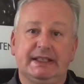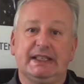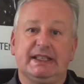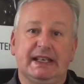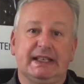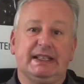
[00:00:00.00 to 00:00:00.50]
at
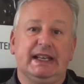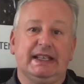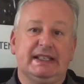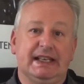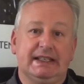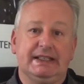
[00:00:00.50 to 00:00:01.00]

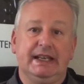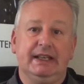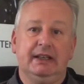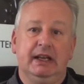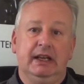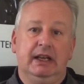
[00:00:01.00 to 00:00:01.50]

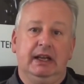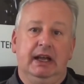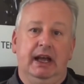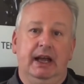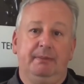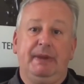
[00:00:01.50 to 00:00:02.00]
16-16,
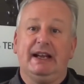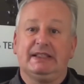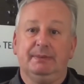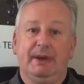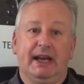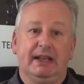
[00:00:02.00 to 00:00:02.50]
back
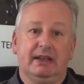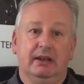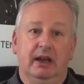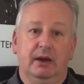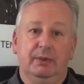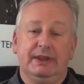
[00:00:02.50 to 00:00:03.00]
to back
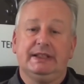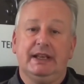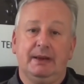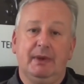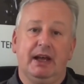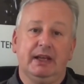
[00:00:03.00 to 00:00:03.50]
with the
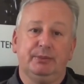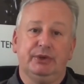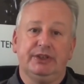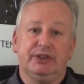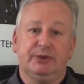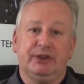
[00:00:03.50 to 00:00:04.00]
same
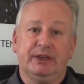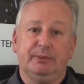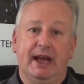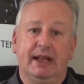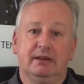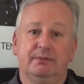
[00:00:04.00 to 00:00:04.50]
hybrid string
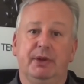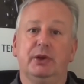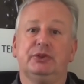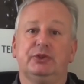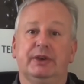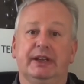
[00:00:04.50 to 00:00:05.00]
pattern.
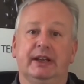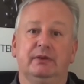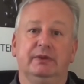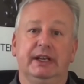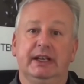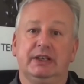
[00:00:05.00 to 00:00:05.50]
Post-stringing
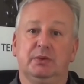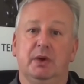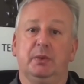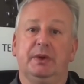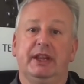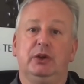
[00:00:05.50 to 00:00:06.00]
readings
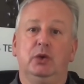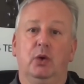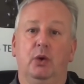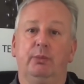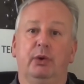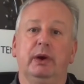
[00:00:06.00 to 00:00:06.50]
were within
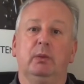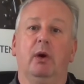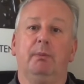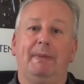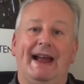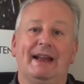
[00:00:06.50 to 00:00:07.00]

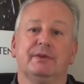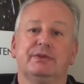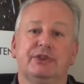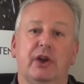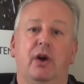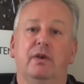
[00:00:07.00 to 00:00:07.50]
0.1
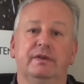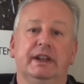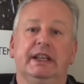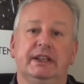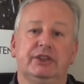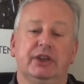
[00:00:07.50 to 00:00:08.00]
pounds of
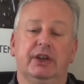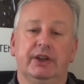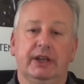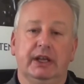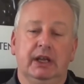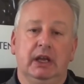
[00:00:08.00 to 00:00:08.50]
each
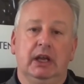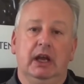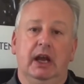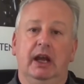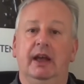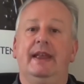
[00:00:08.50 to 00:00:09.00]
other.
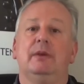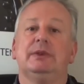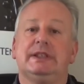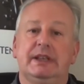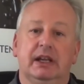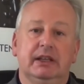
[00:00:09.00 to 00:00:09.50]
And that
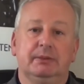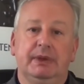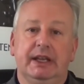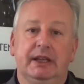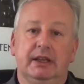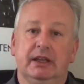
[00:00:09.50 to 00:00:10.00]
was telling
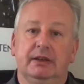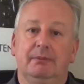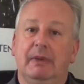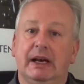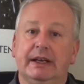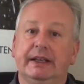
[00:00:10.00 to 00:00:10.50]
me that
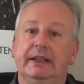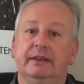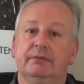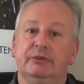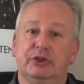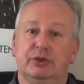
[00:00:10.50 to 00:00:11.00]
my
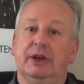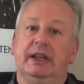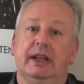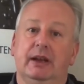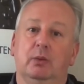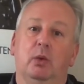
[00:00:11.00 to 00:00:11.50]

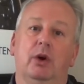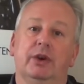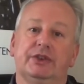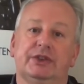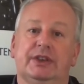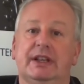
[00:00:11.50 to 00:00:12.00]
stringing
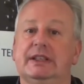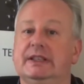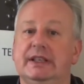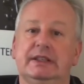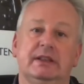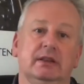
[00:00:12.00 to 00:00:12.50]
was
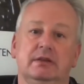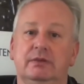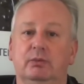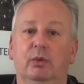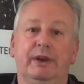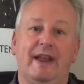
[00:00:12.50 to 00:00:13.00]
consistent,
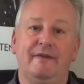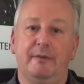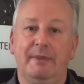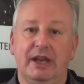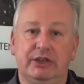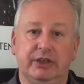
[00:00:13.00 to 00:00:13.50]
whatever
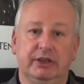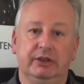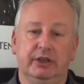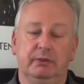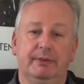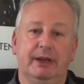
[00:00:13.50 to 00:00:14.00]
measure
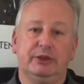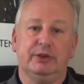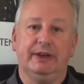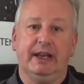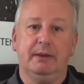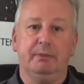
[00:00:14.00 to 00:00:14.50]
you were
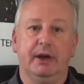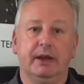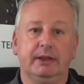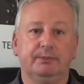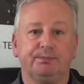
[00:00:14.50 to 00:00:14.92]
measuring it by.